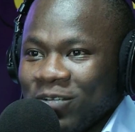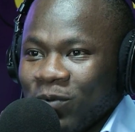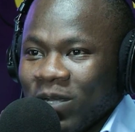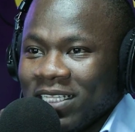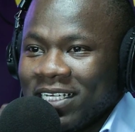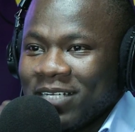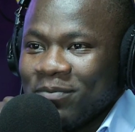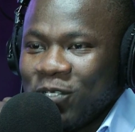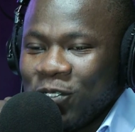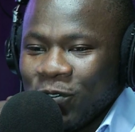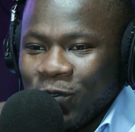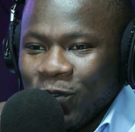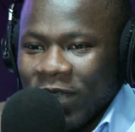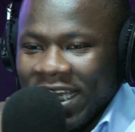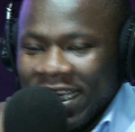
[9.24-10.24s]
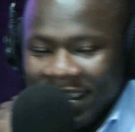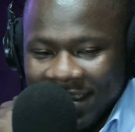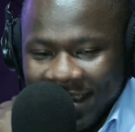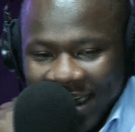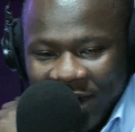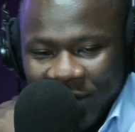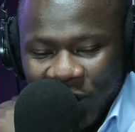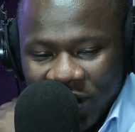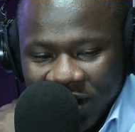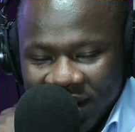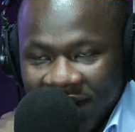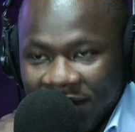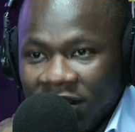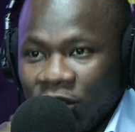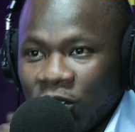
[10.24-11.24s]
Welcome to
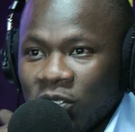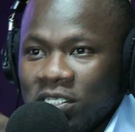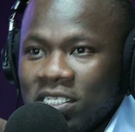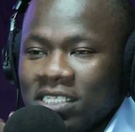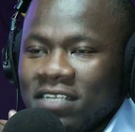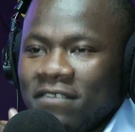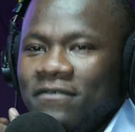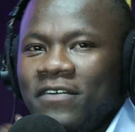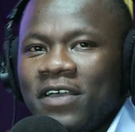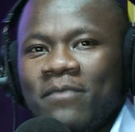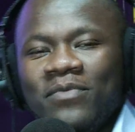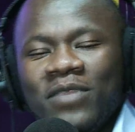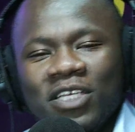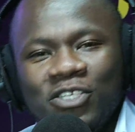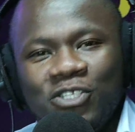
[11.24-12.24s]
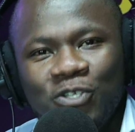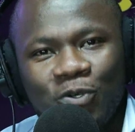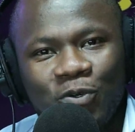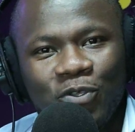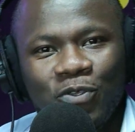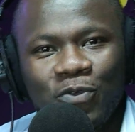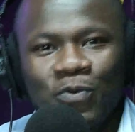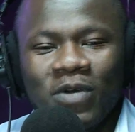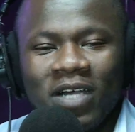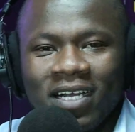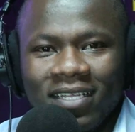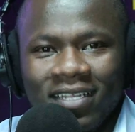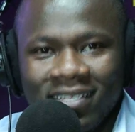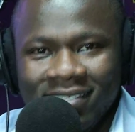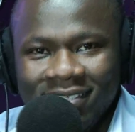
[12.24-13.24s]
89.7 Contact FM. The show you
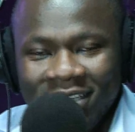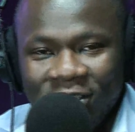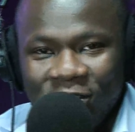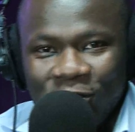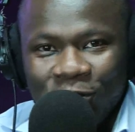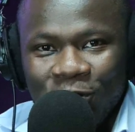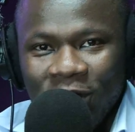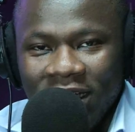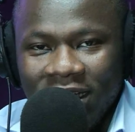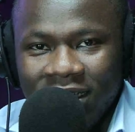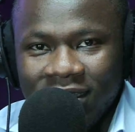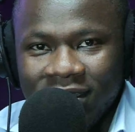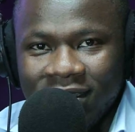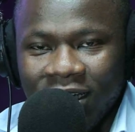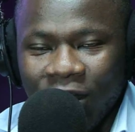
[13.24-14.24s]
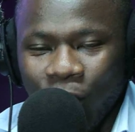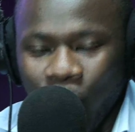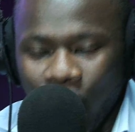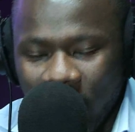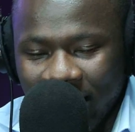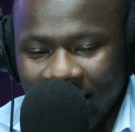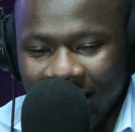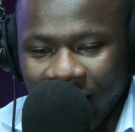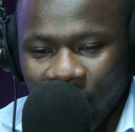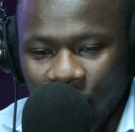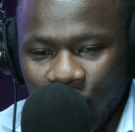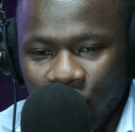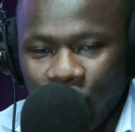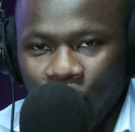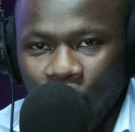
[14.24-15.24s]
are listening to is One
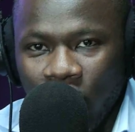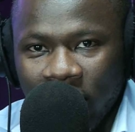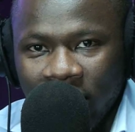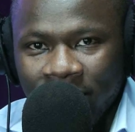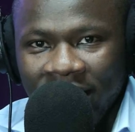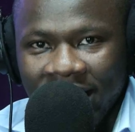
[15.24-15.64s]
on One.